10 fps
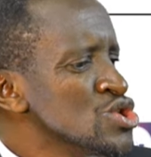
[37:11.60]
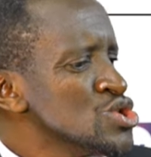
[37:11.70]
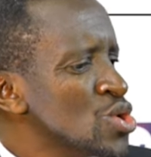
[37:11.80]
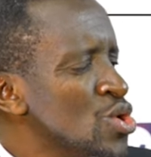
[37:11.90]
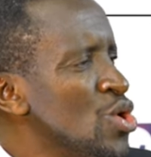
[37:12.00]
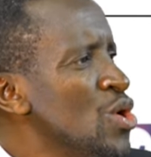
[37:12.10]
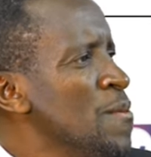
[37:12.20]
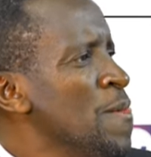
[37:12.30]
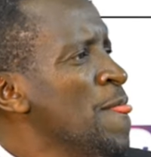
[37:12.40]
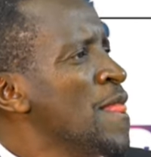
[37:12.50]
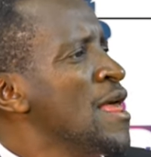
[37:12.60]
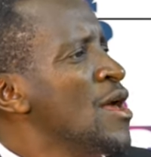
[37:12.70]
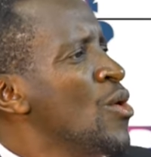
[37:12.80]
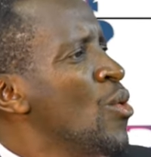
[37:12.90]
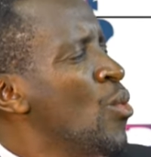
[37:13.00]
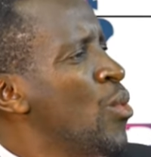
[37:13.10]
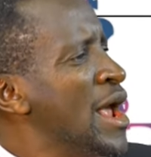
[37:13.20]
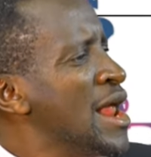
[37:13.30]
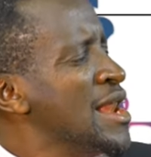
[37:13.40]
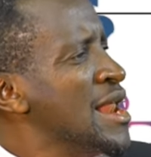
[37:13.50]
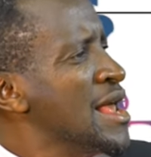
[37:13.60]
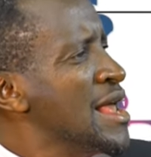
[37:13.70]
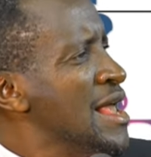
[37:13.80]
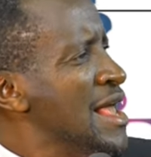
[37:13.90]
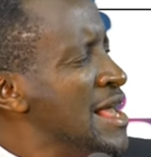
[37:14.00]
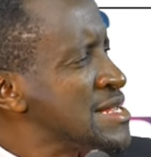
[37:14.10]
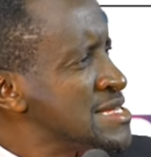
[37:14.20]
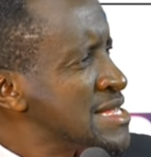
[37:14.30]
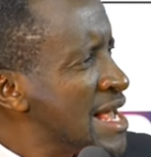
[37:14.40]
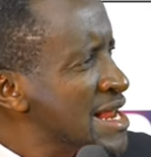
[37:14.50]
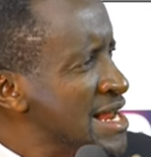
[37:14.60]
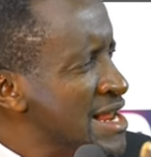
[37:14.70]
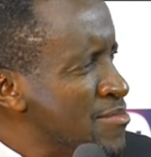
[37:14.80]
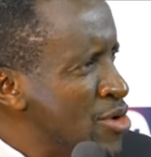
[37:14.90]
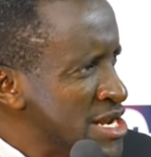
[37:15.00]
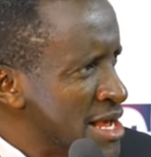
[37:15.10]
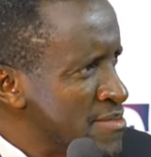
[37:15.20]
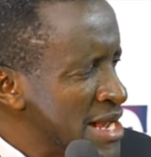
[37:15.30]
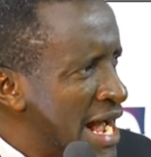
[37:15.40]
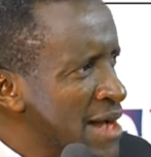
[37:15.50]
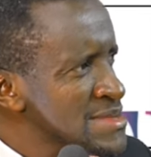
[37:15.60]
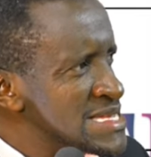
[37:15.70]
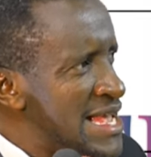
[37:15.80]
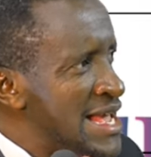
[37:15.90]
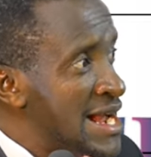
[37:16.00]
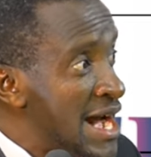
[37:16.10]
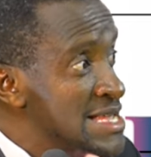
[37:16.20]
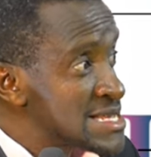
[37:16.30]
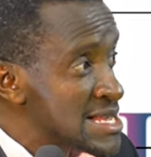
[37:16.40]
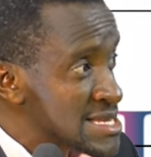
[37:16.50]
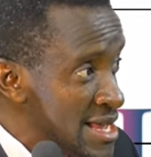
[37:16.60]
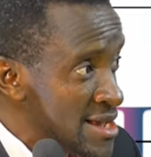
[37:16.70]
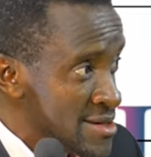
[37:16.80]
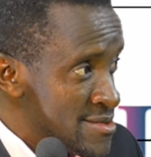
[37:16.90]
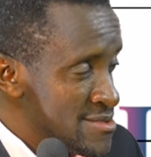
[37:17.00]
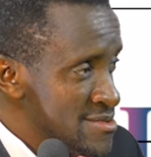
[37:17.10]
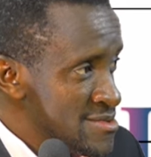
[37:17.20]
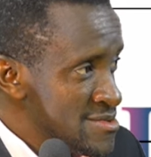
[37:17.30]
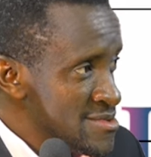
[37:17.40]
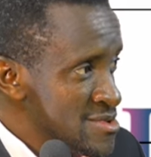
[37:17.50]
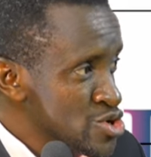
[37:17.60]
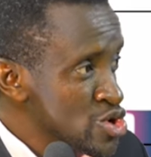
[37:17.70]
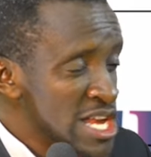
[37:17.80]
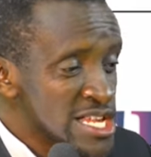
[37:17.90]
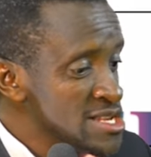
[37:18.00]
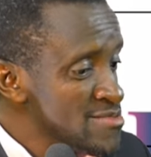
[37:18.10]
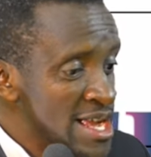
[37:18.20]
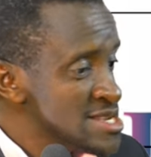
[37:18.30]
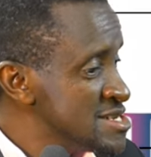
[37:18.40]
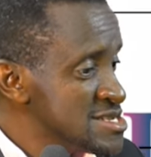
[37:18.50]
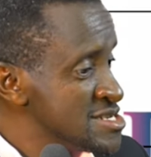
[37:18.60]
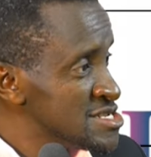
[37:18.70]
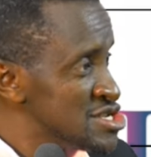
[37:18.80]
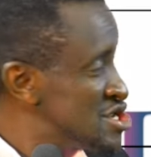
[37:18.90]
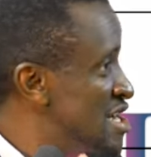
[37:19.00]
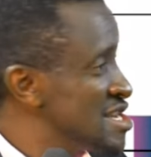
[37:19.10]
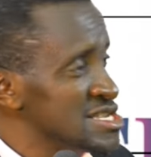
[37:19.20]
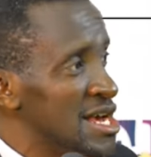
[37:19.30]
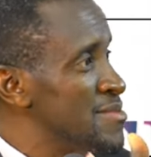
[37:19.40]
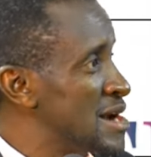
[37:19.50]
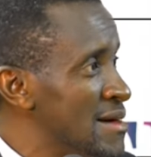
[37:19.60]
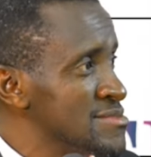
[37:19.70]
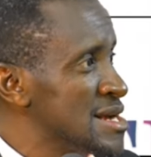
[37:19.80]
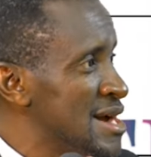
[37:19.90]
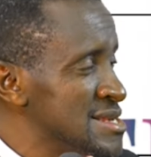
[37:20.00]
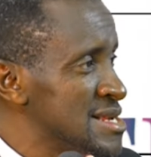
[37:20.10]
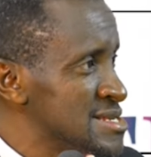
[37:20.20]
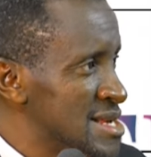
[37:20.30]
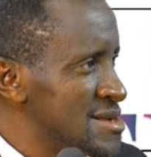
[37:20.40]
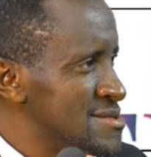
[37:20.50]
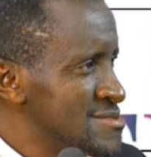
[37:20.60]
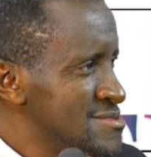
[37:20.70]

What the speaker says: So, when a cell in the body becomes a cancer cell, so just imagine it changes and becomes a cancer cell.